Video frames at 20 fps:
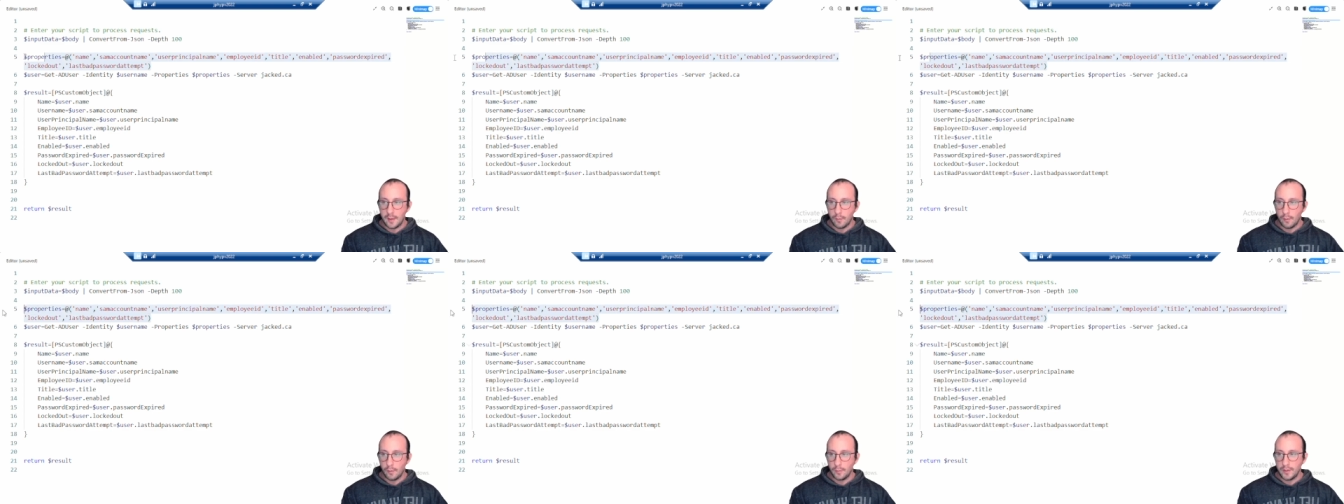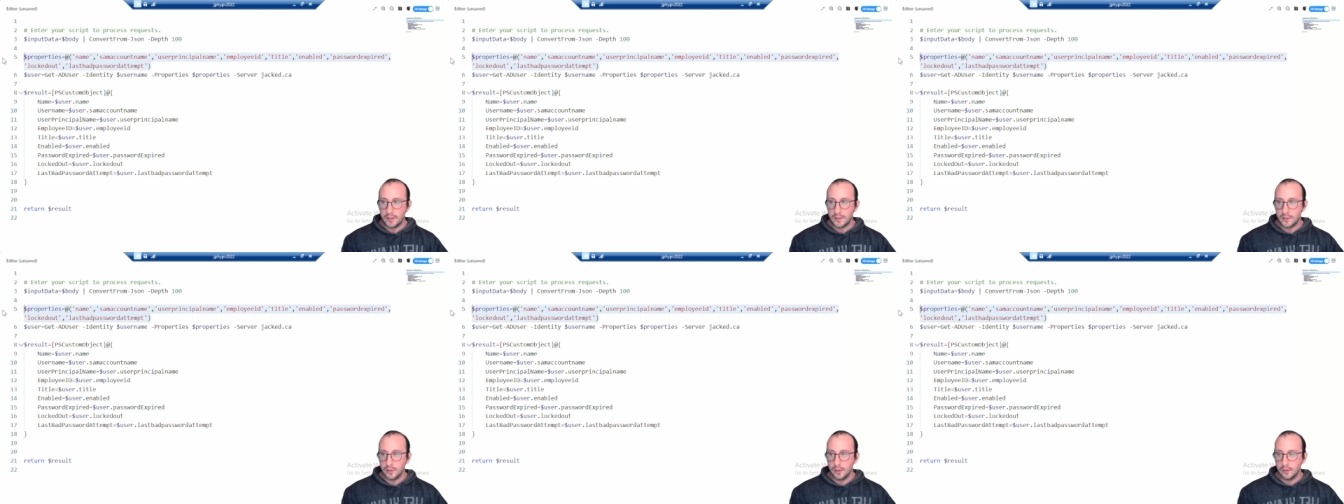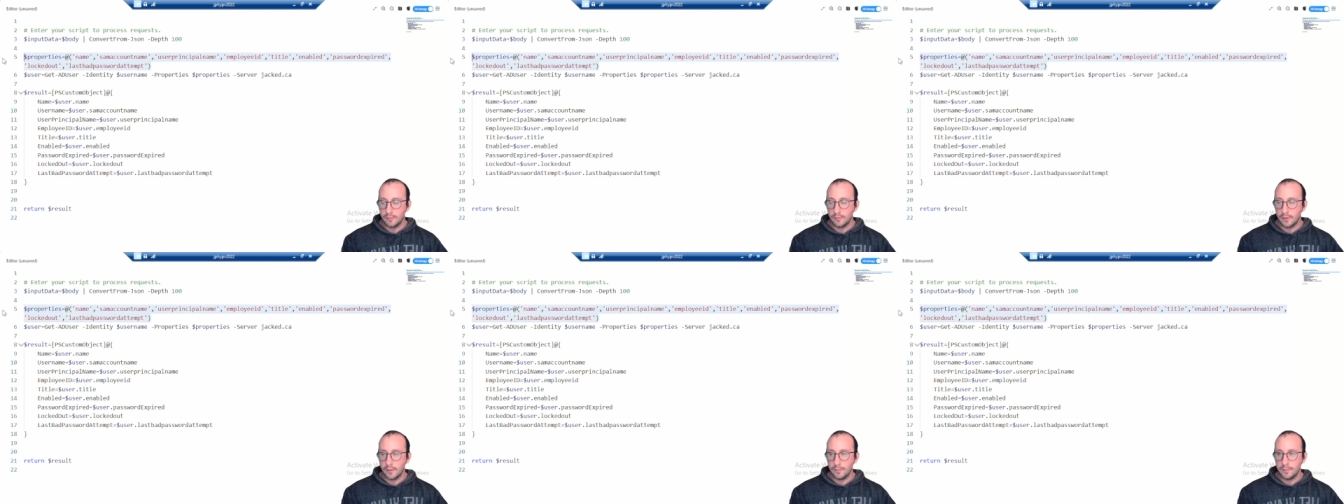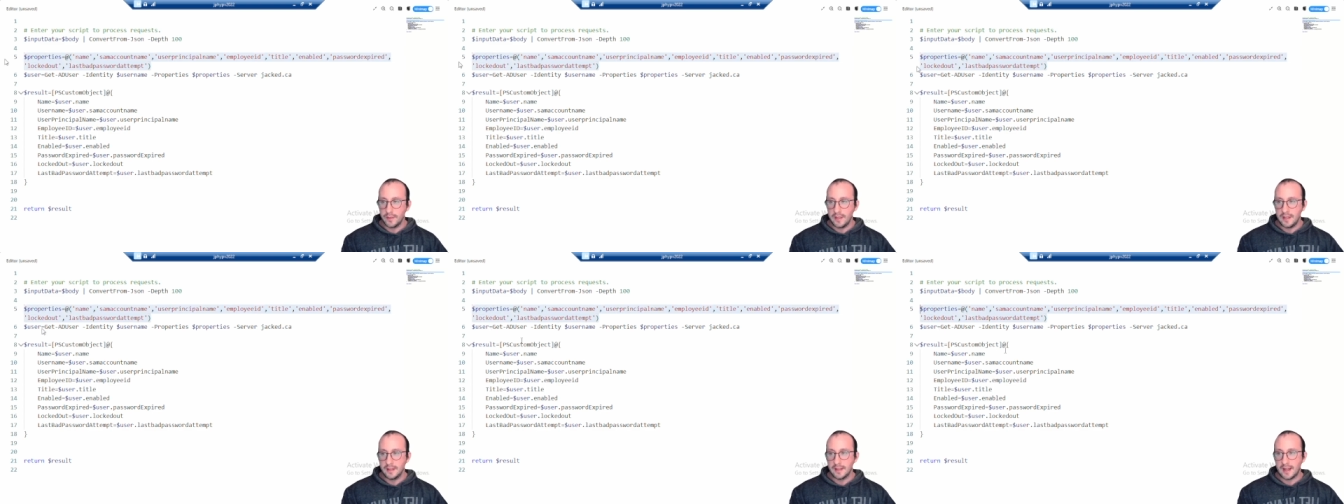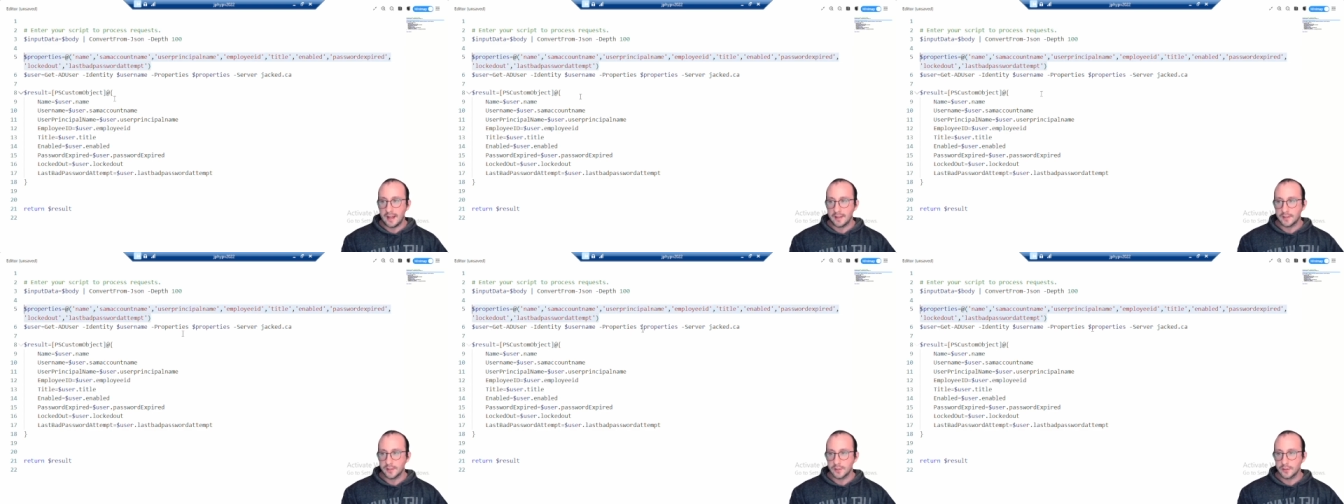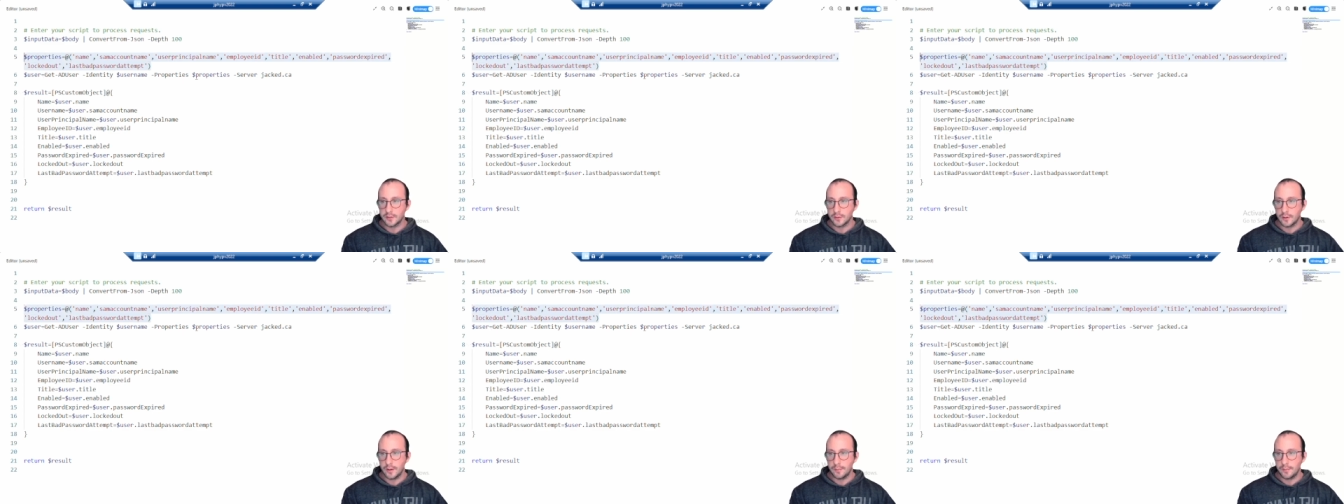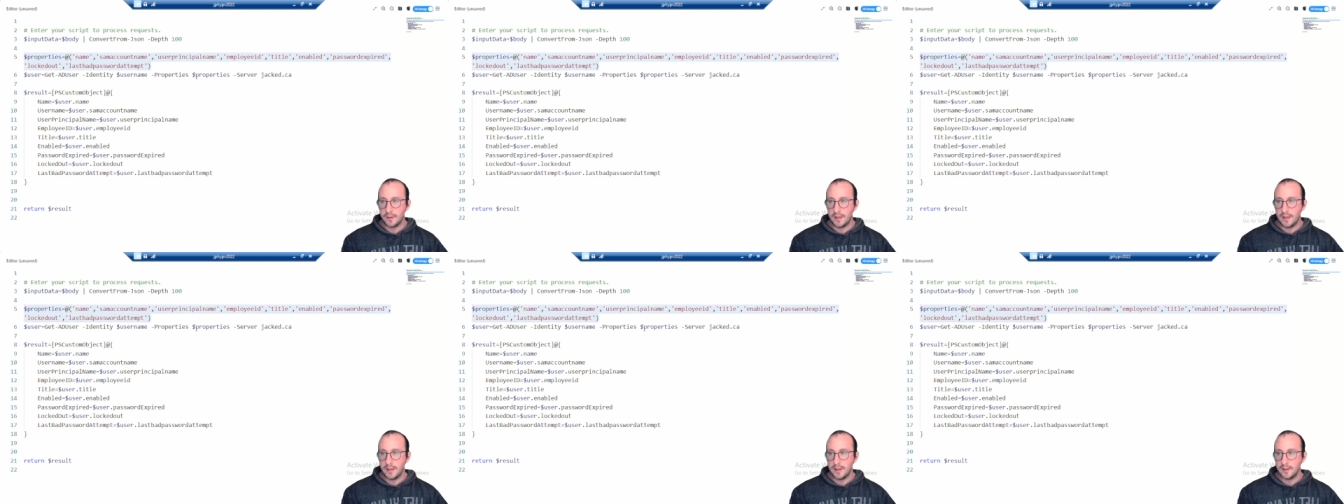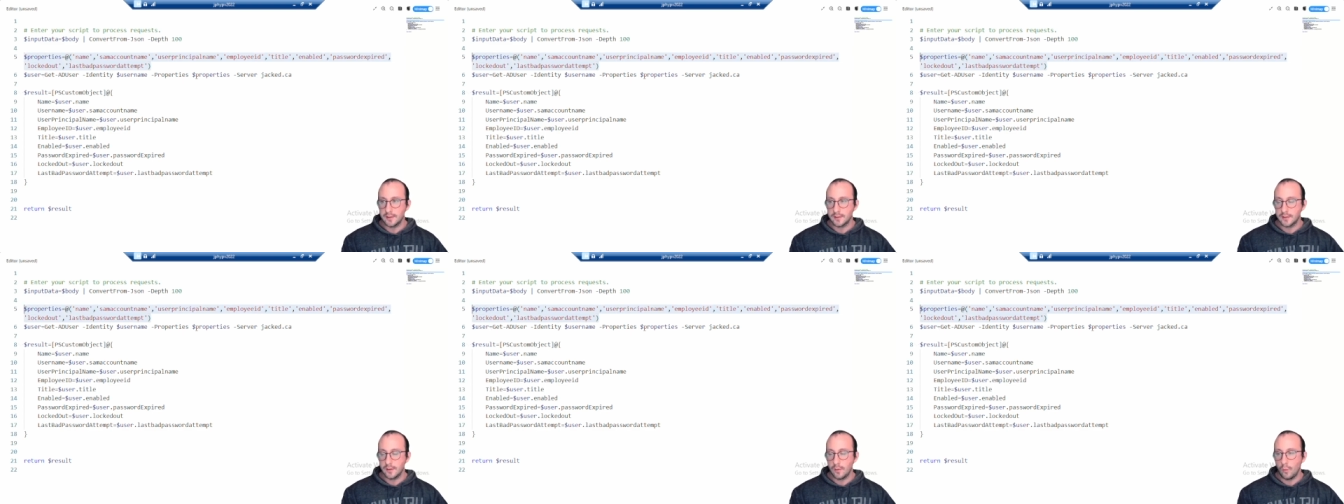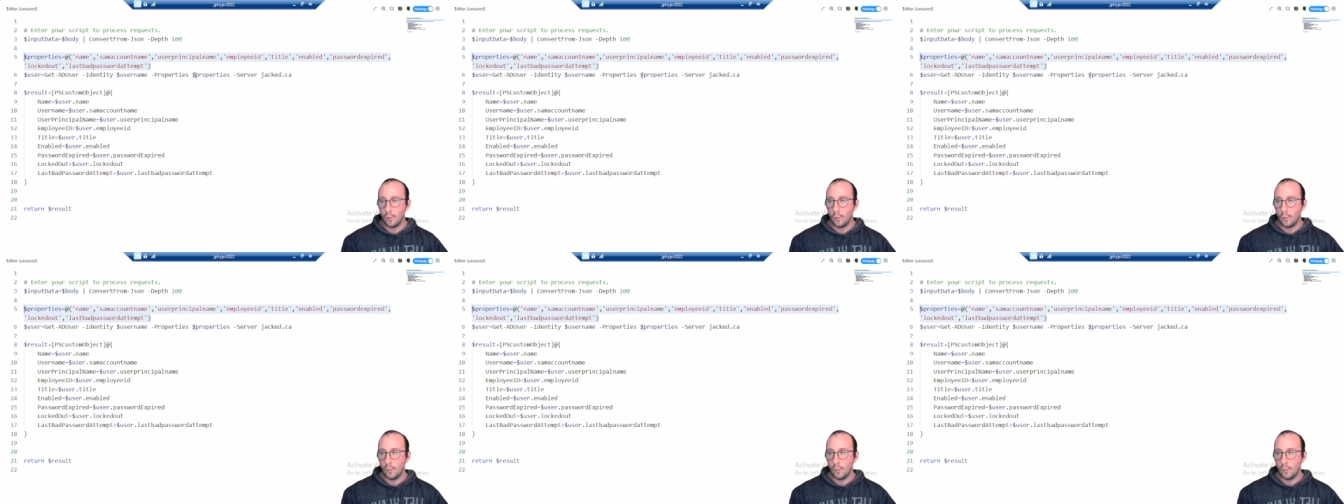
what we took from the last script is